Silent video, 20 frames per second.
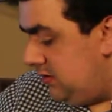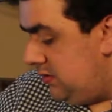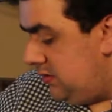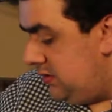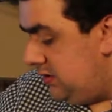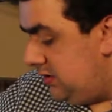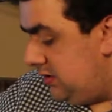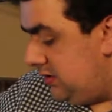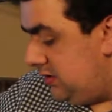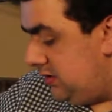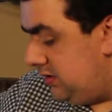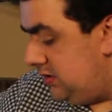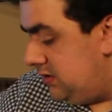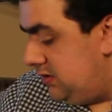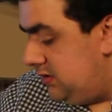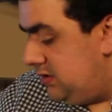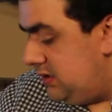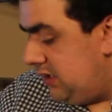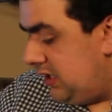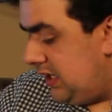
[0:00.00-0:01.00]

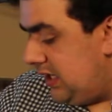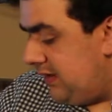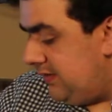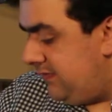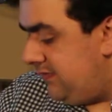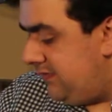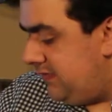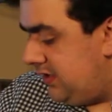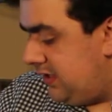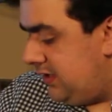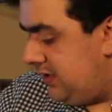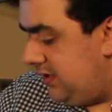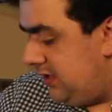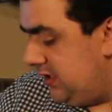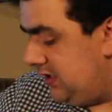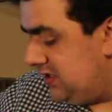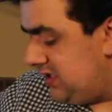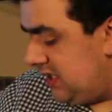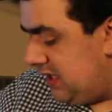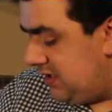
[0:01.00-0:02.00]
the
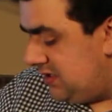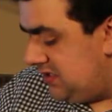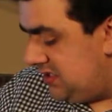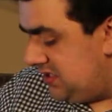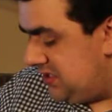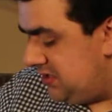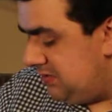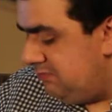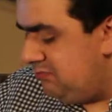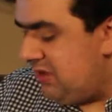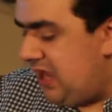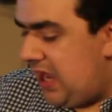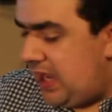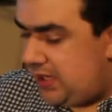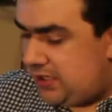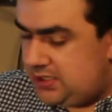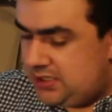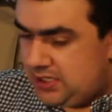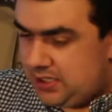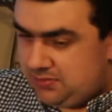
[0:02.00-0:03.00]
entire system
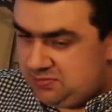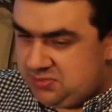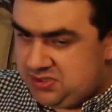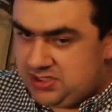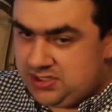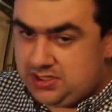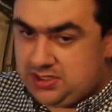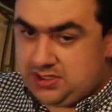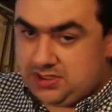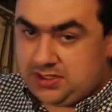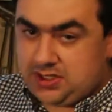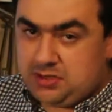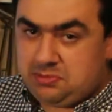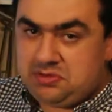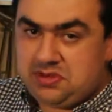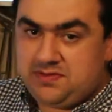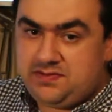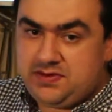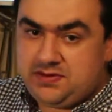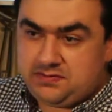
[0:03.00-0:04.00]
backed up in a
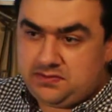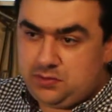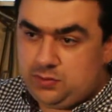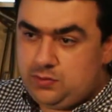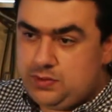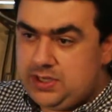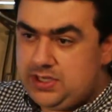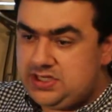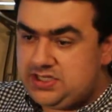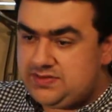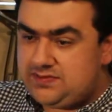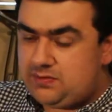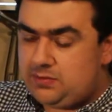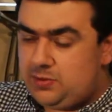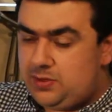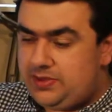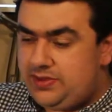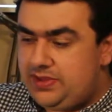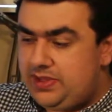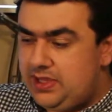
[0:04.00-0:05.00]
couple of different ways. For
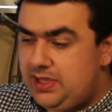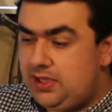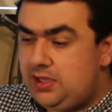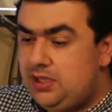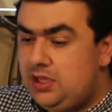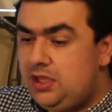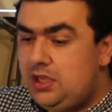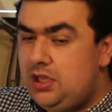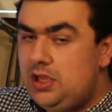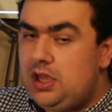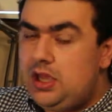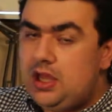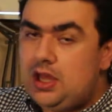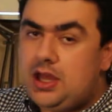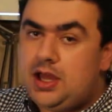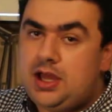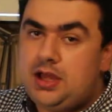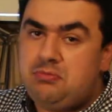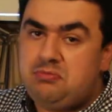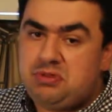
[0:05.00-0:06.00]
one thing,
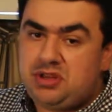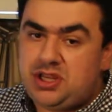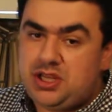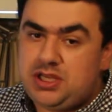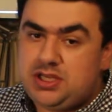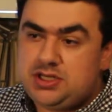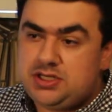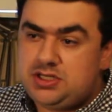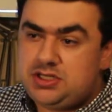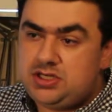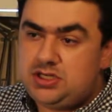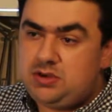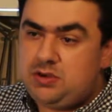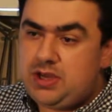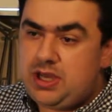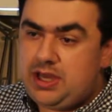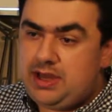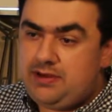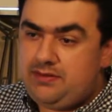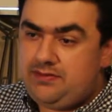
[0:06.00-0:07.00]
I plan to
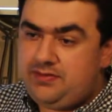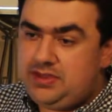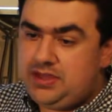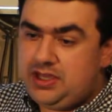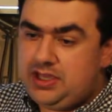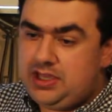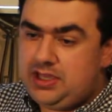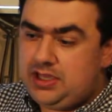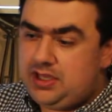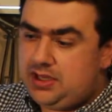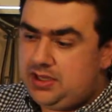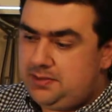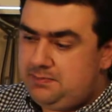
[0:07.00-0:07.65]
have the